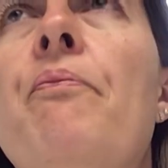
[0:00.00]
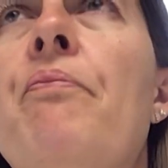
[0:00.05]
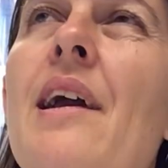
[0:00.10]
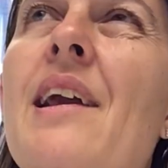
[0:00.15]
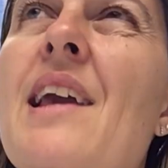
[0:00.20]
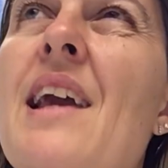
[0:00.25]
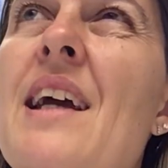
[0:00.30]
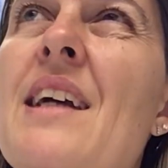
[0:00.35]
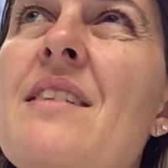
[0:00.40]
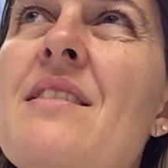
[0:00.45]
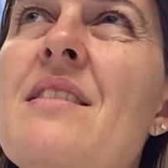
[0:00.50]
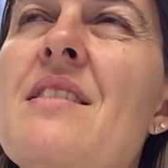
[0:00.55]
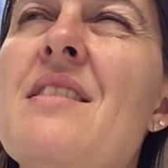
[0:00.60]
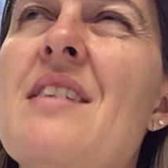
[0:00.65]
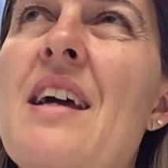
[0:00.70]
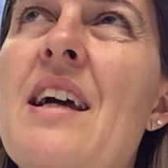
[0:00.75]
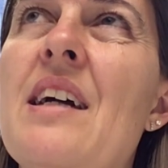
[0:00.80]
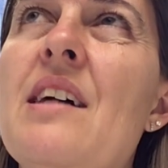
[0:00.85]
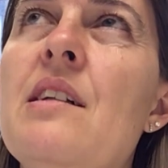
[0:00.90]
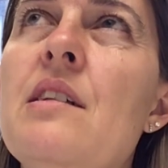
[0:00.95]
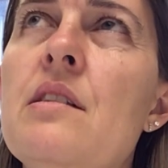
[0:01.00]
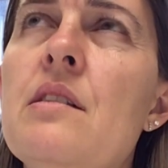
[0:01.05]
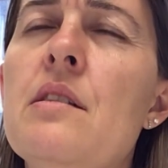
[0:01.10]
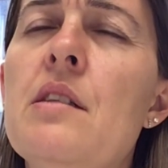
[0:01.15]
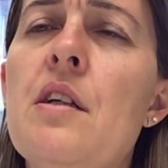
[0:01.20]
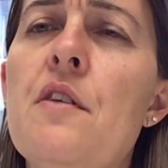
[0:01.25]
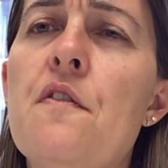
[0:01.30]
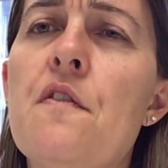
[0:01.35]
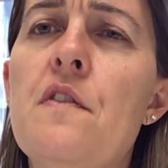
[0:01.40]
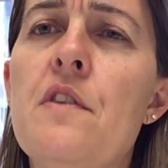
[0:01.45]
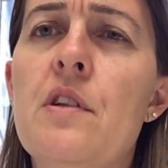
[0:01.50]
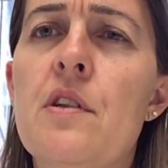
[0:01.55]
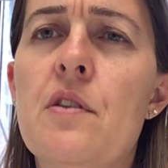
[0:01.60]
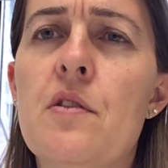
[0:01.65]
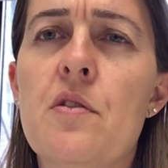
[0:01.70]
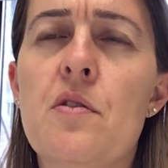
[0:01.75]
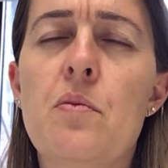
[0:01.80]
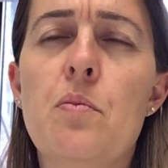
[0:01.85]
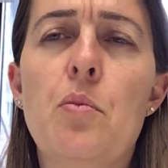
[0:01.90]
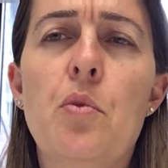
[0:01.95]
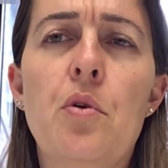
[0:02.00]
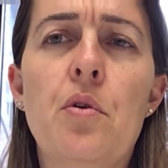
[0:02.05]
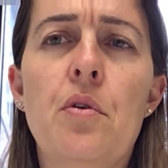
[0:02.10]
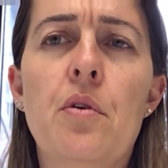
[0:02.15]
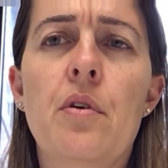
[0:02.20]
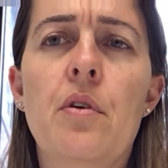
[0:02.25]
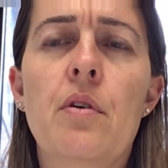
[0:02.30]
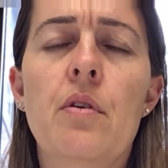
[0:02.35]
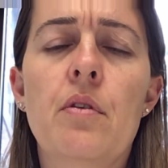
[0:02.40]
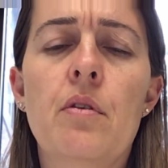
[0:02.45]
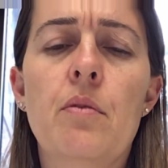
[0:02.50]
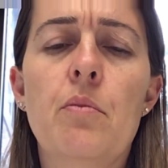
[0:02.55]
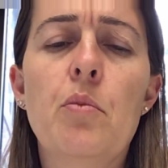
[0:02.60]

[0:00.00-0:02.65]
I can't tell if there's more